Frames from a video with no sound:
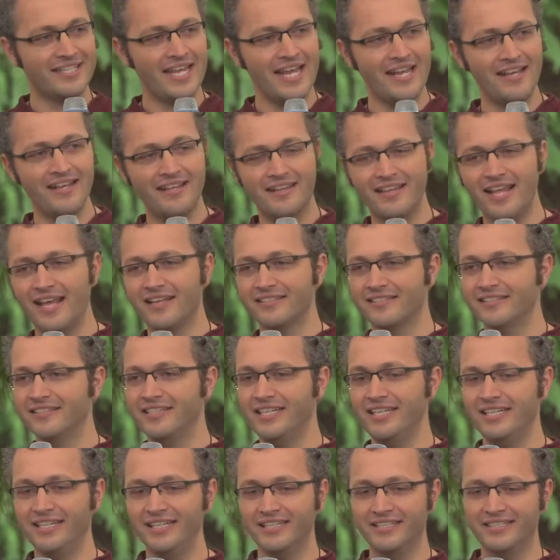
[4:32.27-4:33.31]
10,000
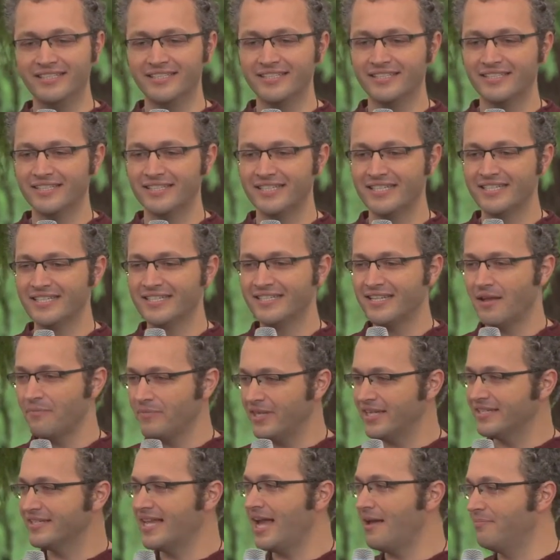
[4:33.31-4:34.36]
years,
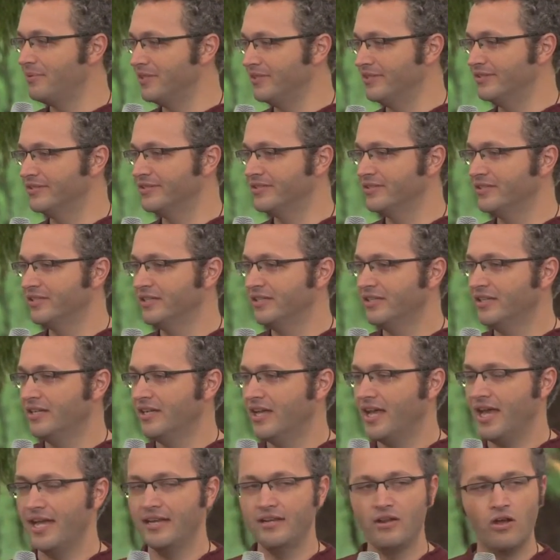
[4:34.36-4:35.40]
something's happened.
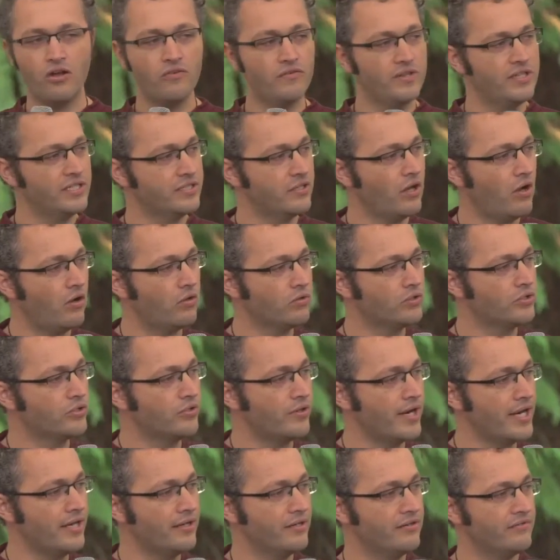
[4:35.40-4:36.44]
And over this whole
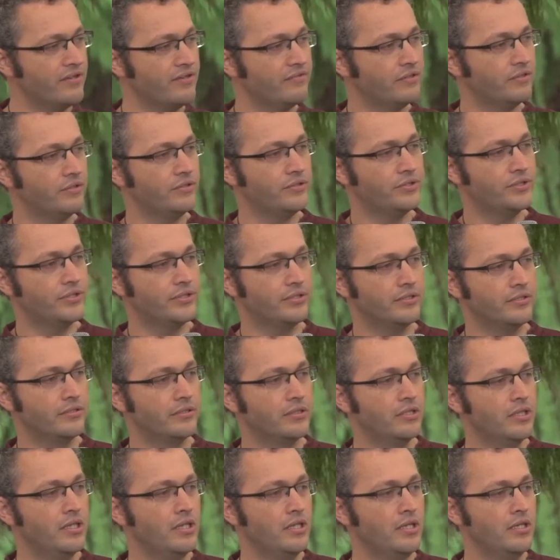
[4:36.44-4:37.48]
trend of evolution,
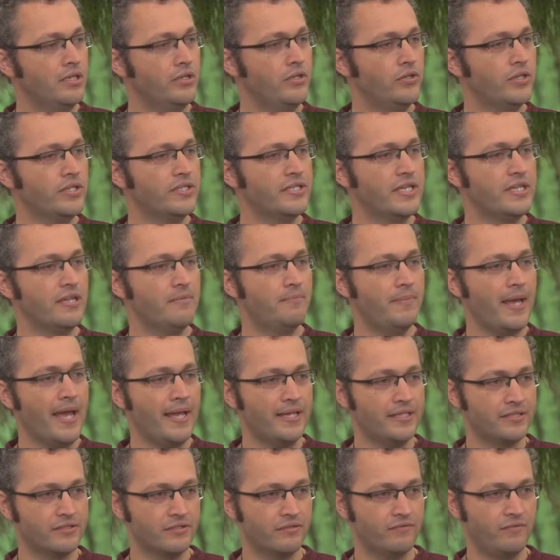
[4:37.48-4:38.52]
you can see the
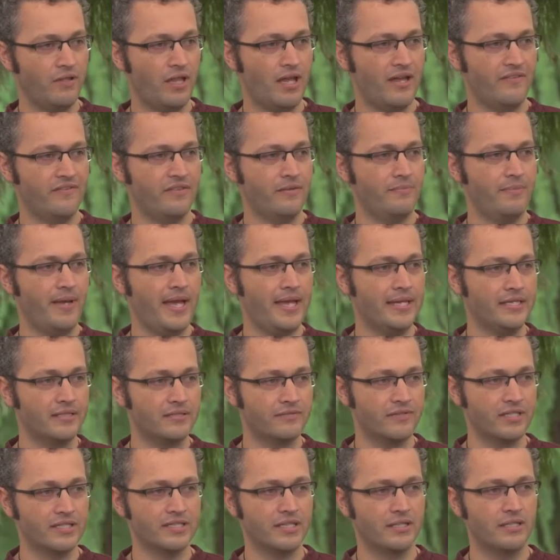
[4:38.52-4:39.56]
pace of life, the pace
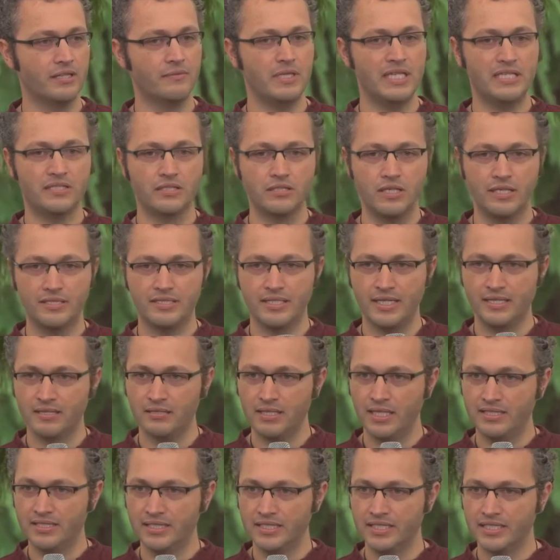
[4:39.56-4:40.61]
of it's, it's,
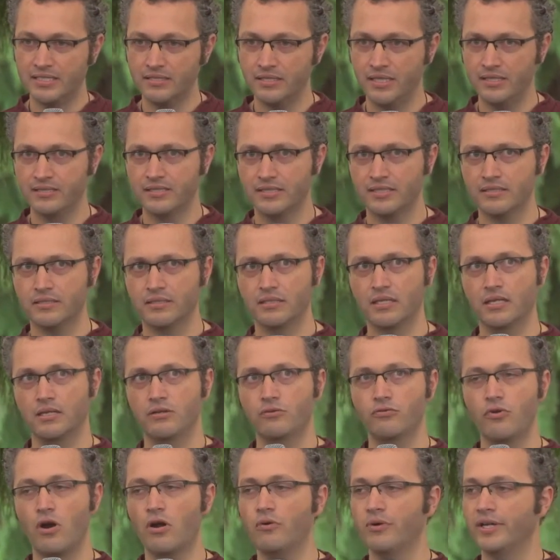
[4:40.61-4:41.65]
it's, it's
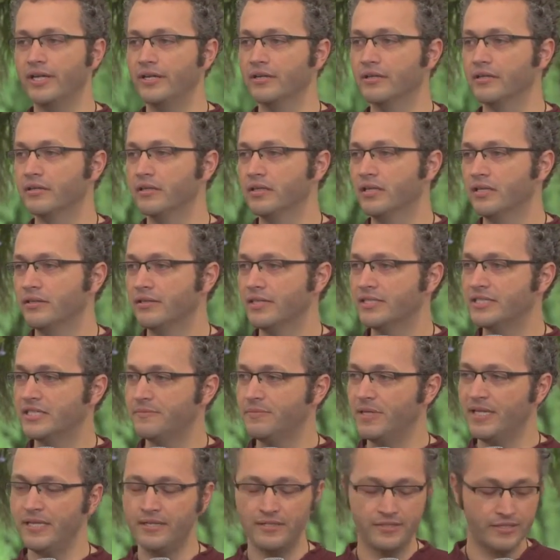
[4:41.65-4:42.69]
growing the
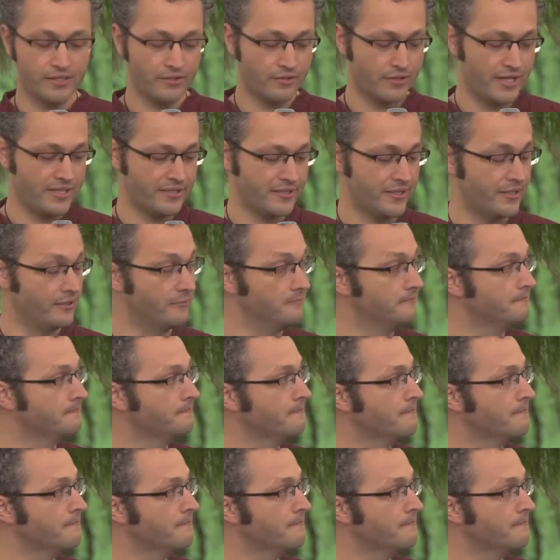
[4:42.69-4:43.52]
speed is increasing.